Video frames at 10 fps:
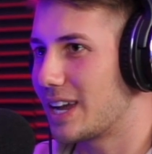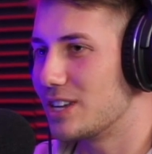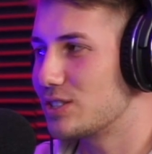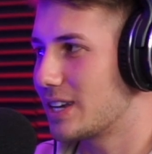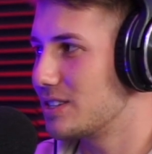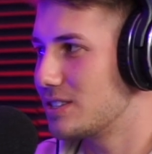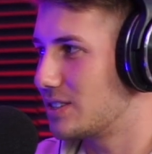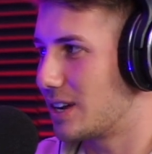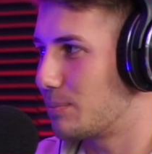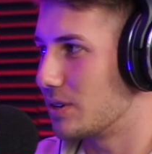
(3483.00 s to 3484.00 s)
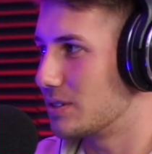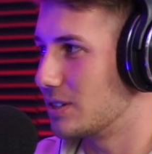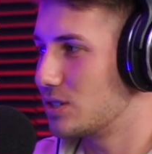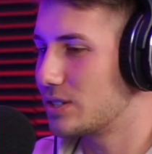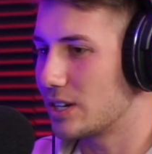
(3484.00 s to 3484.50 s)
Casey's not a
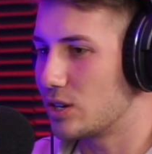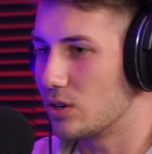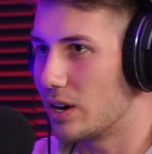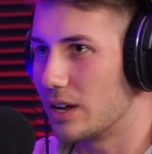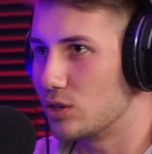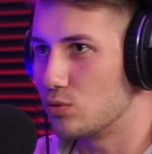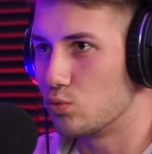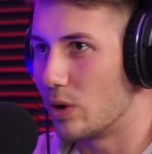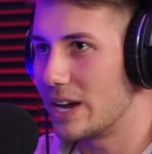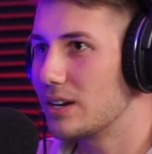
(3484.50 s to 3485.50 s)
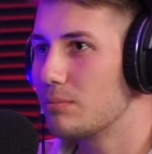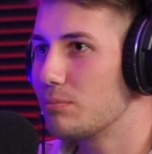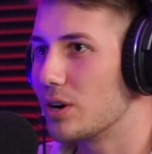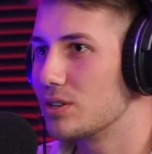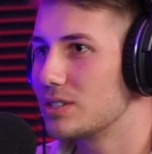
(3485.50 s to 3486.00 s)
person. Let's just think you're a random
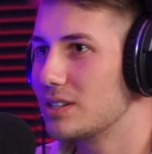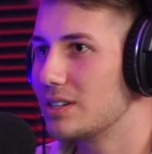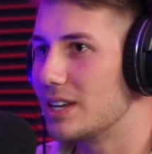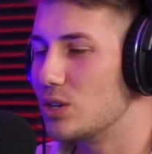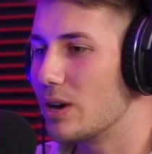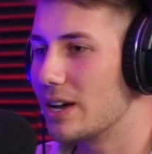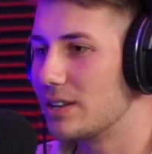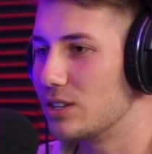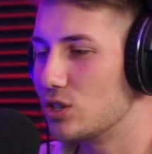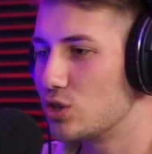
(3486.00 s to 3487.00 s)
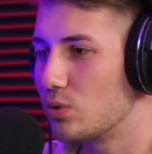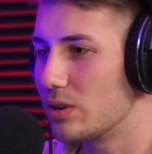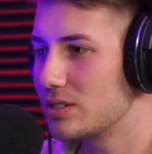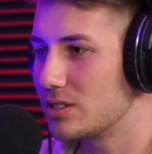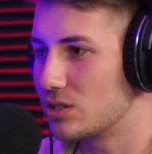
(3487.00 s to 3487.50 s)
person and you had the
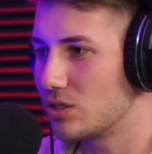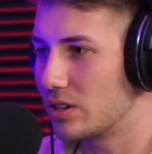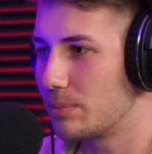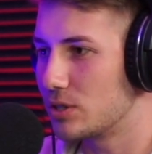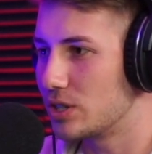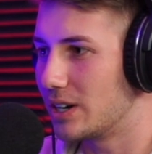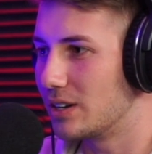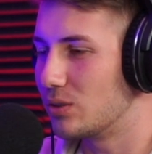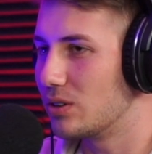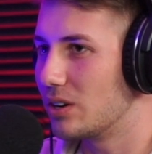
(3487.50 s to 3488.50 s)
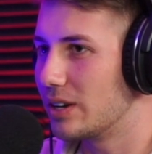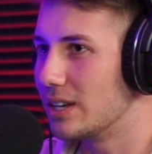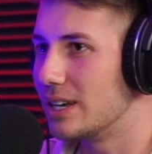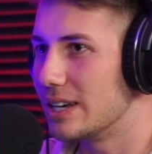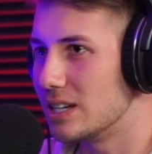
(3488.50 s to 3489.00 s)
choice to start up a channel
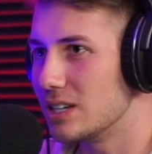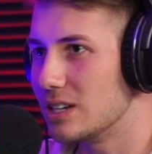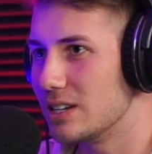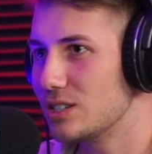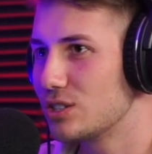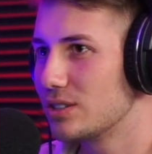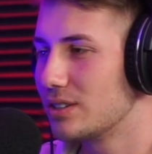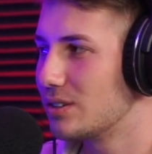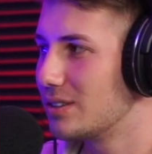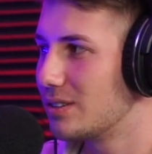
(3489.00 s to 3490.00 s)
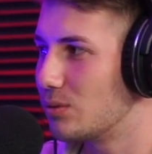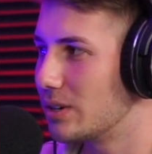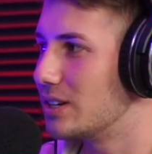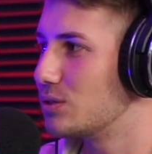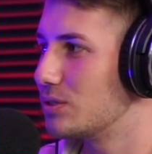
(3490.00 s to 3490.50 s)
in any niche.
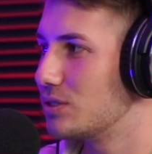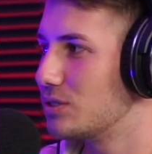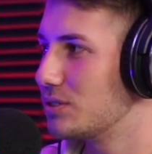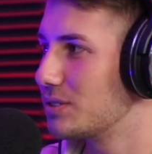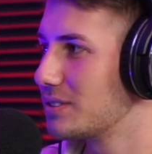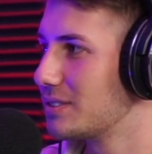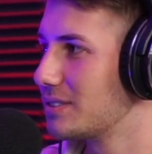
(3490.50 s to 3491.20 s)
What niche would you choose?